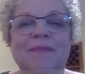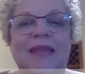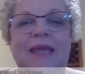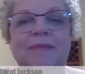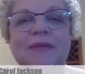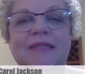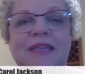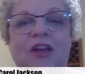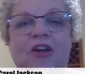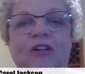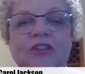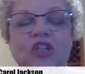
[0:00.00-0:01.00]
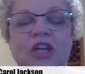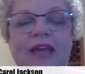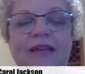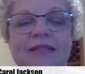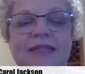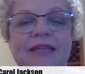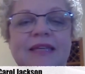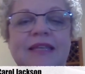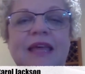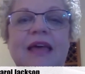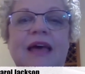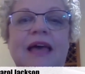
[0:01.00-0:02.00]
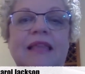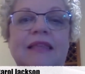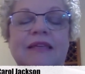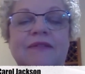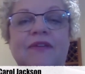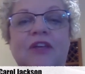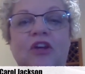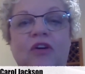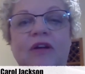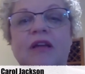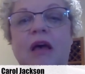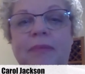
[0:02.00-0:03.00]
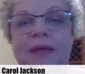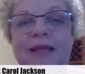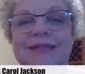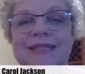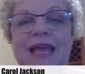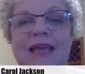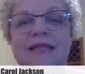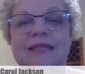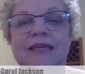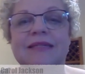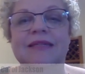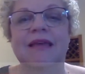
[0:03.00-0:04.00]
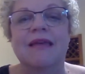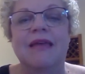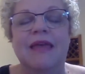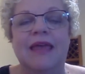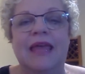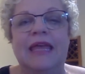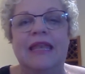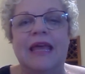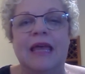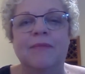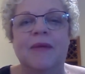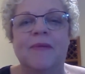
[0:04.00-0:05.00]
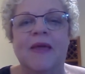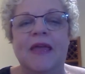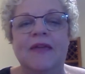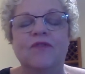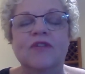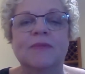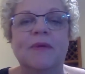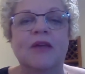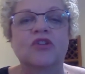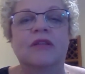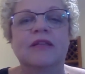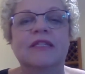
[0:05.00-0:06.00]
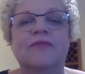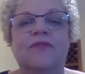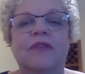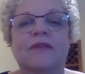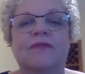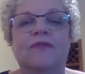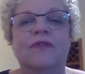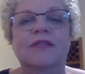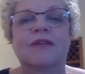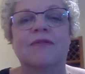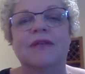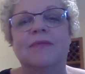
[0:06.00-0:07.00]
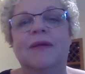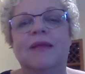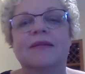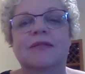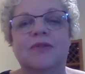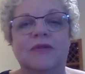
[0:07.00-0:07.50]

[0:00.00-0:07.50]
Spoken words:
My name is Carol Jackson. I live here in Coppell, Texas, and I'm a behavior specialist for the Frisco Independent School